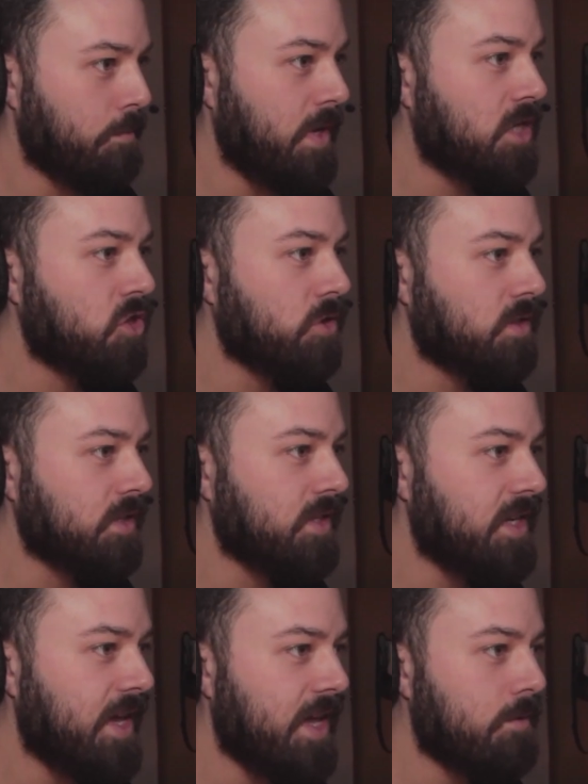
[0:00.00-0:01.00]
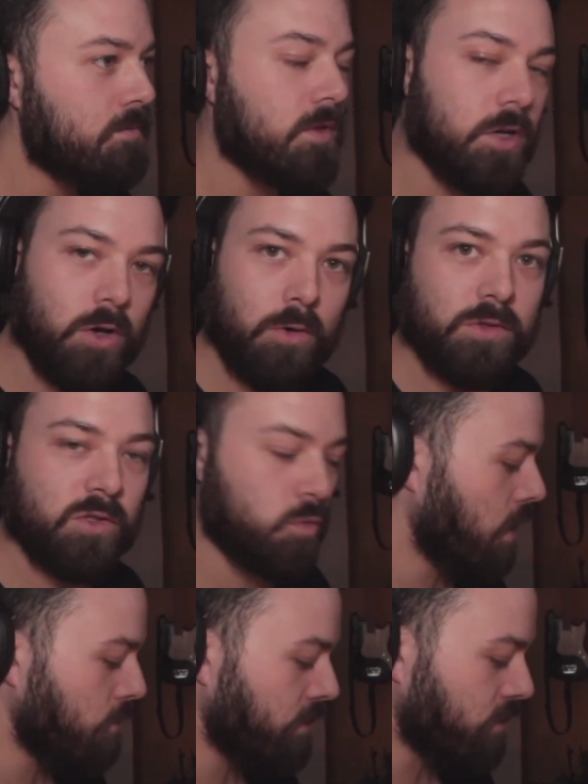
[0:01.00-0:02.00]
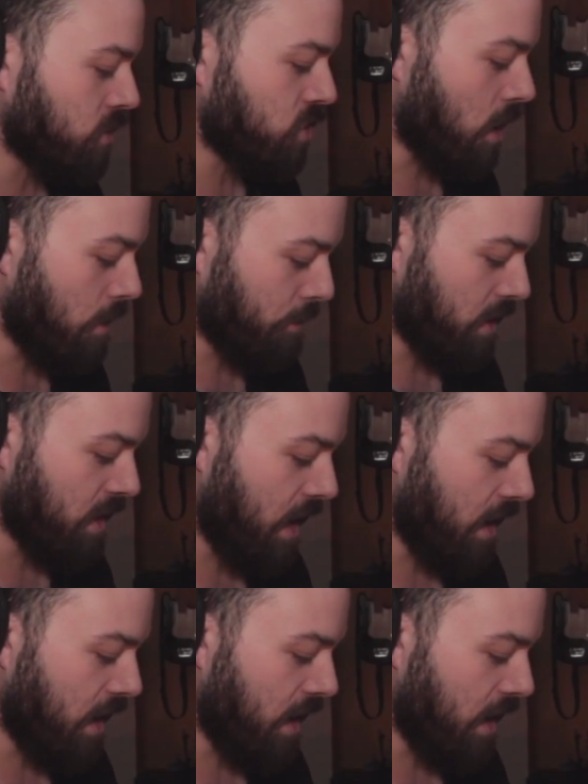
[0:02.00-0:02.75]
Make sure to name the notes with the sharp and